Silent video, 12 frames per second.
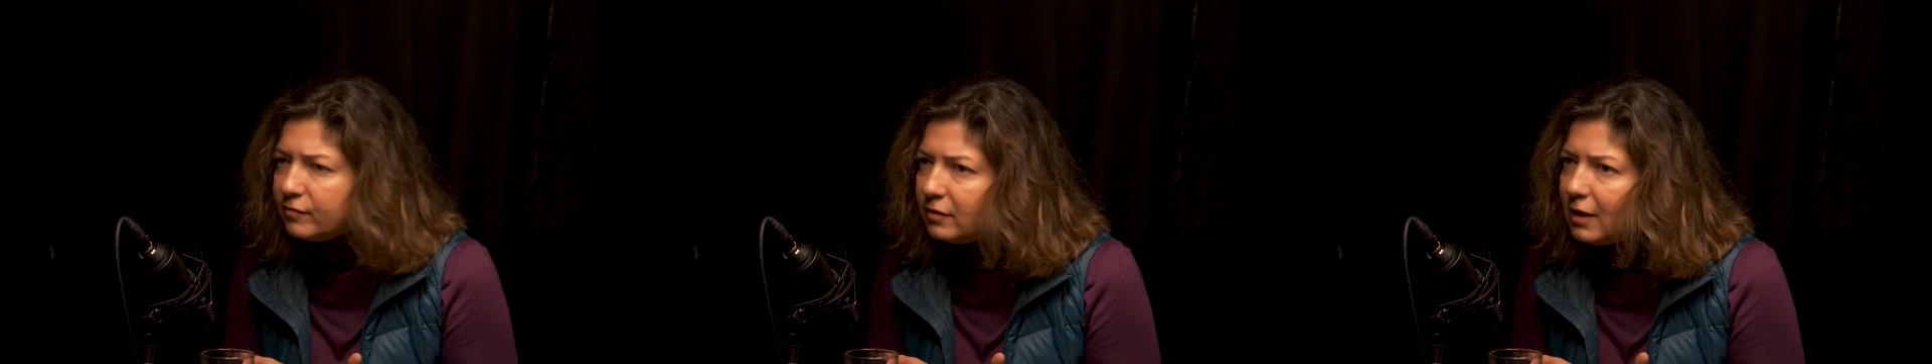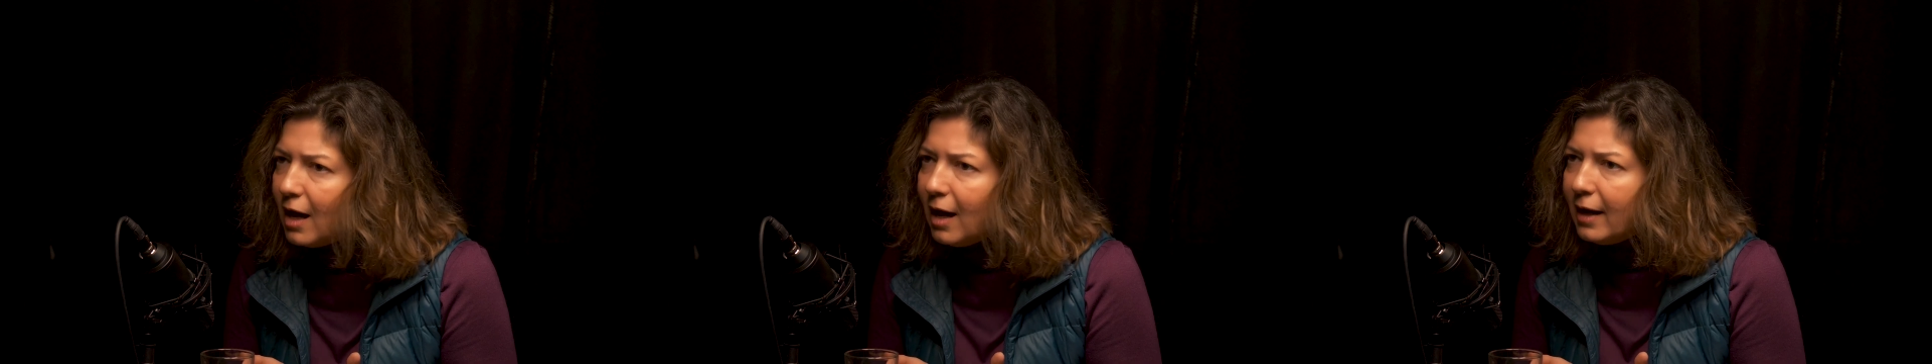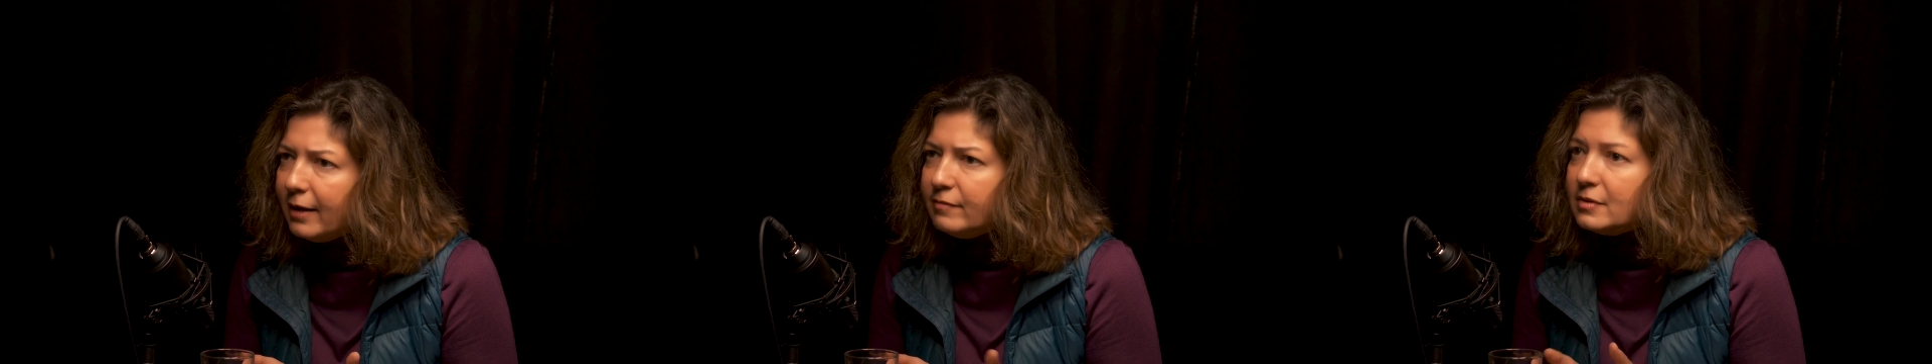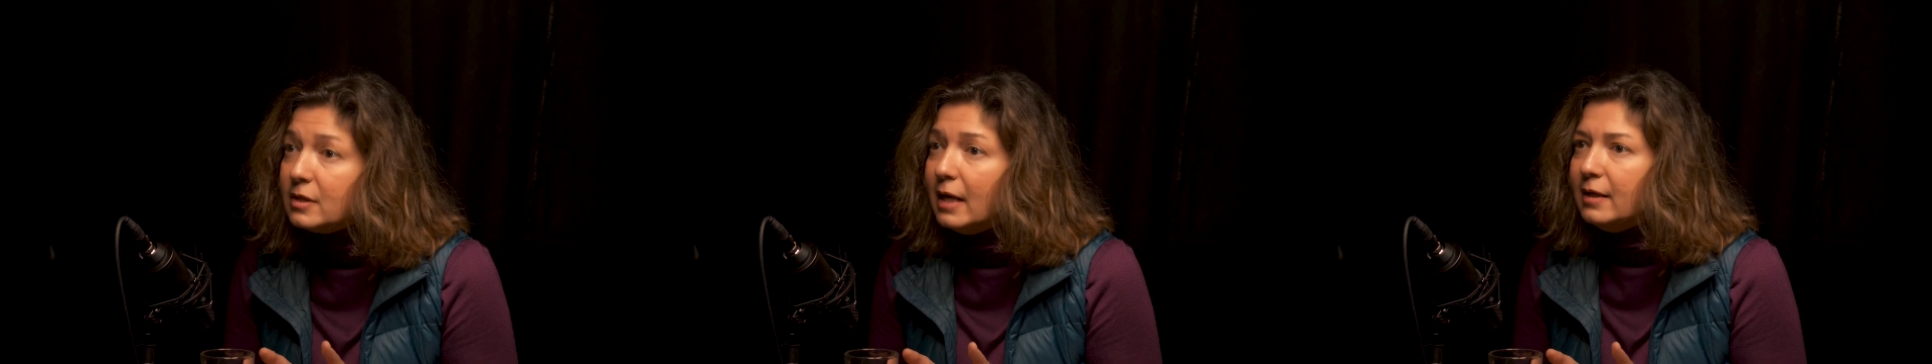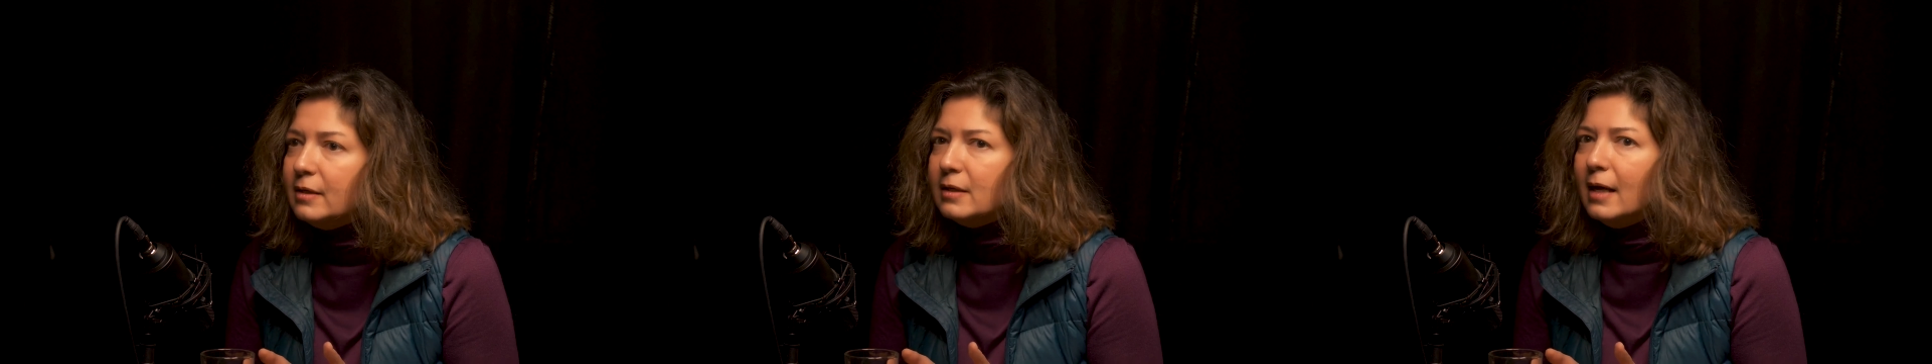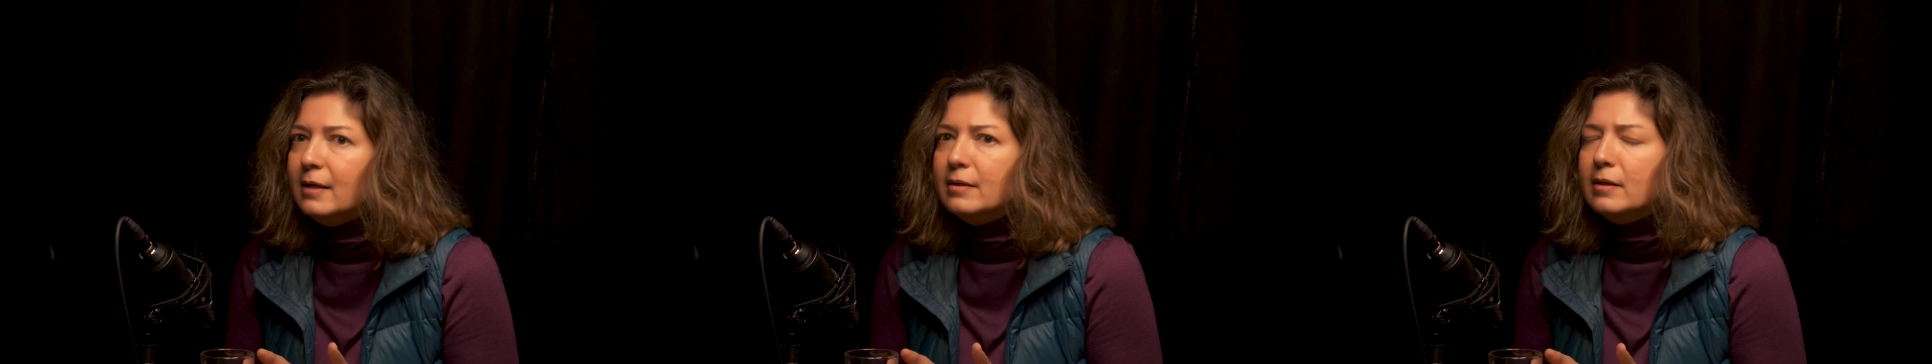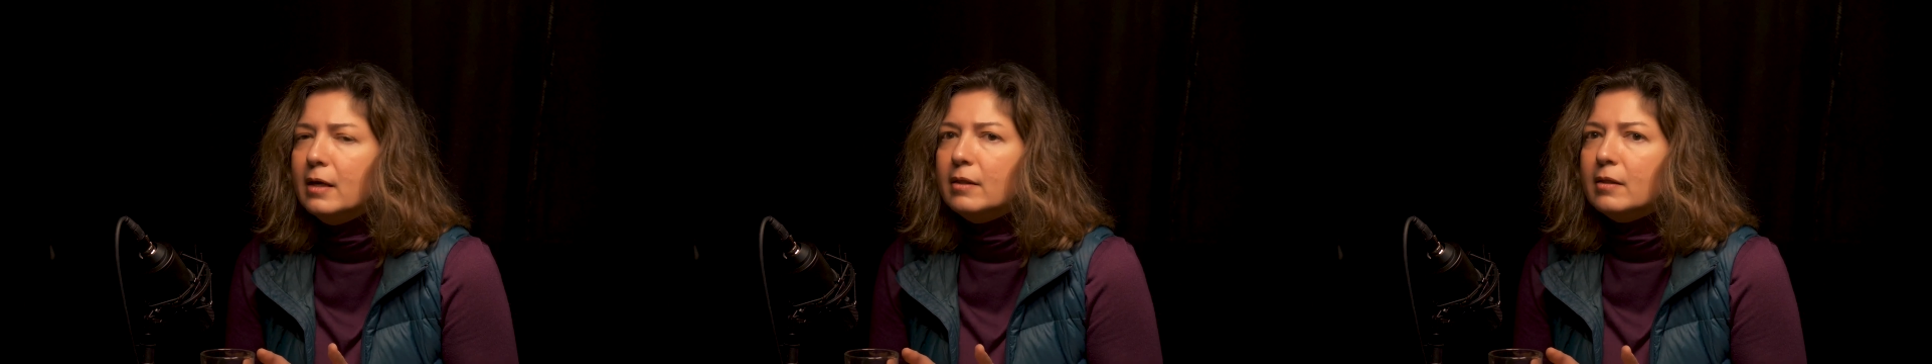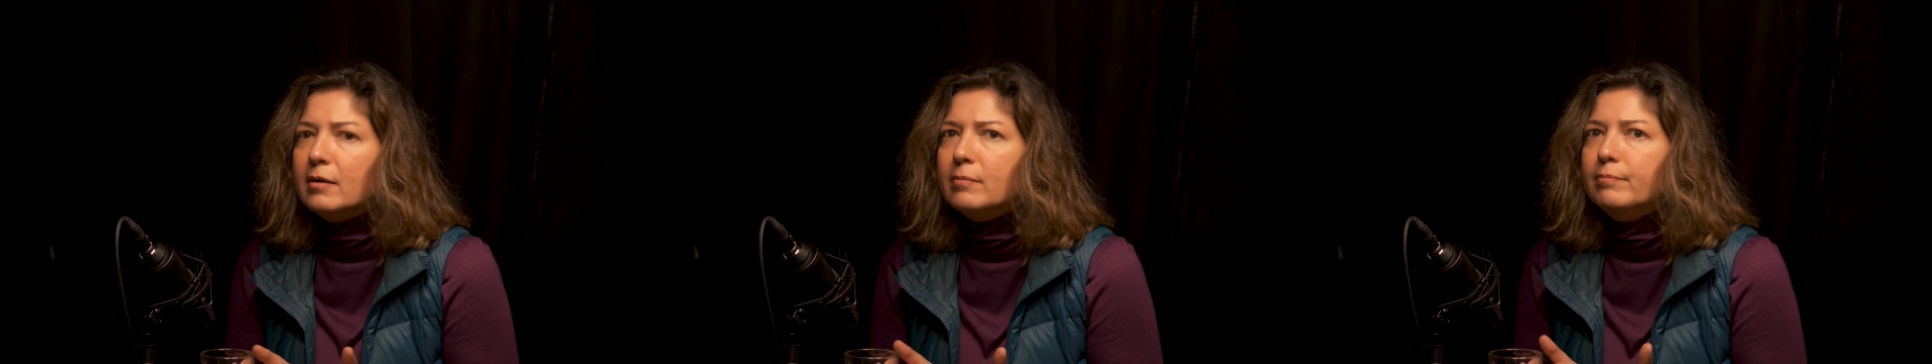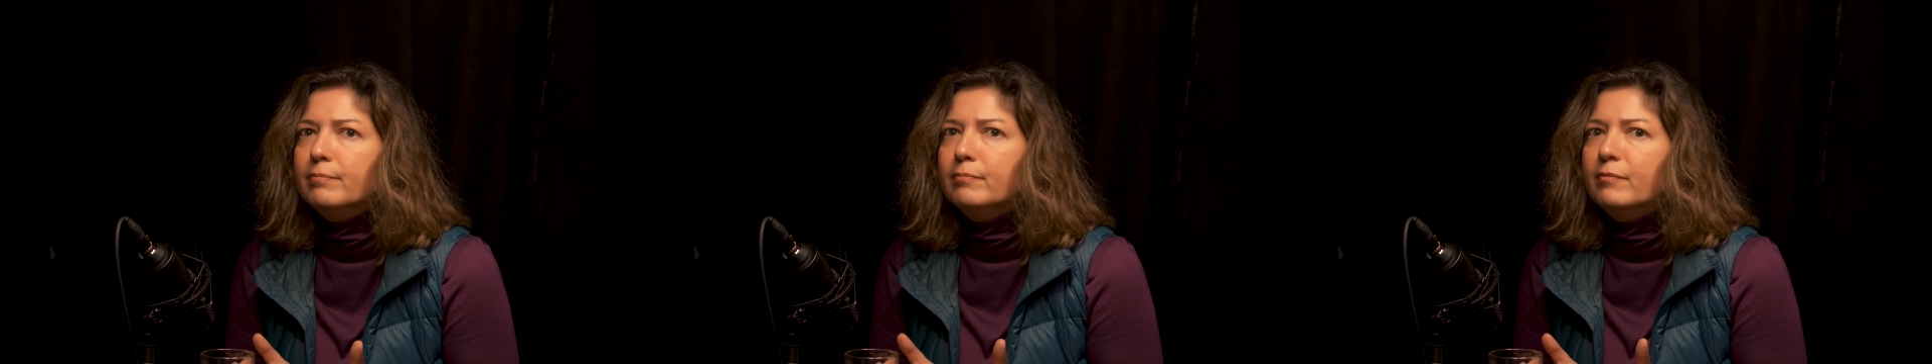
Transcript: of lives, and the